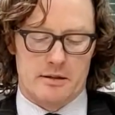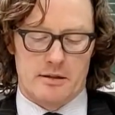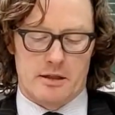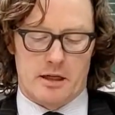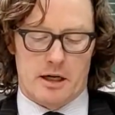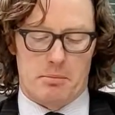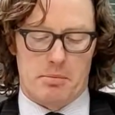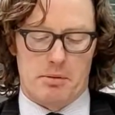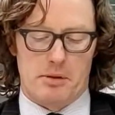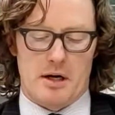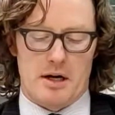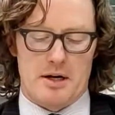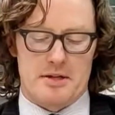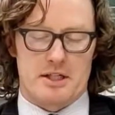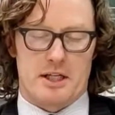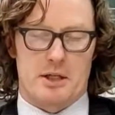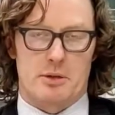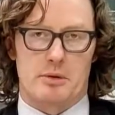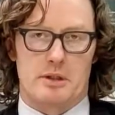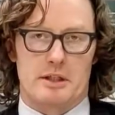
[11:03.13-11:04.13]
applies
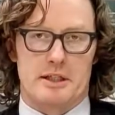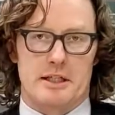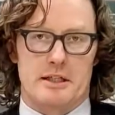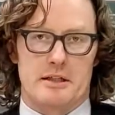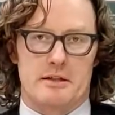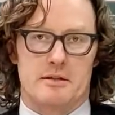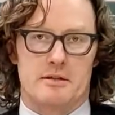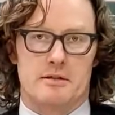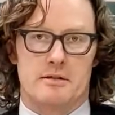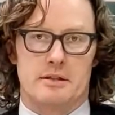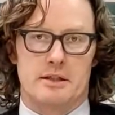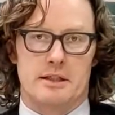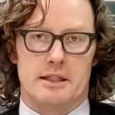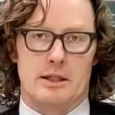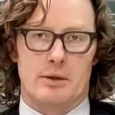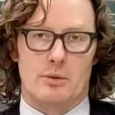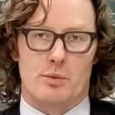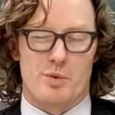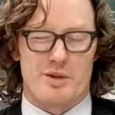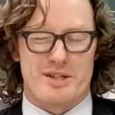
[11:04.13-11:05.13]
equally
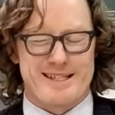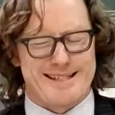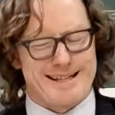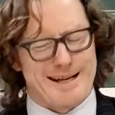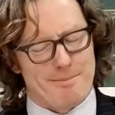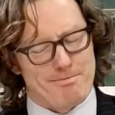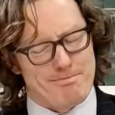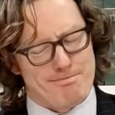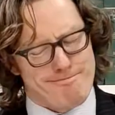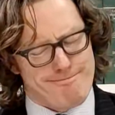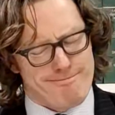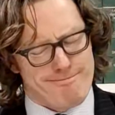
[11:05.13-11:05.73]
with some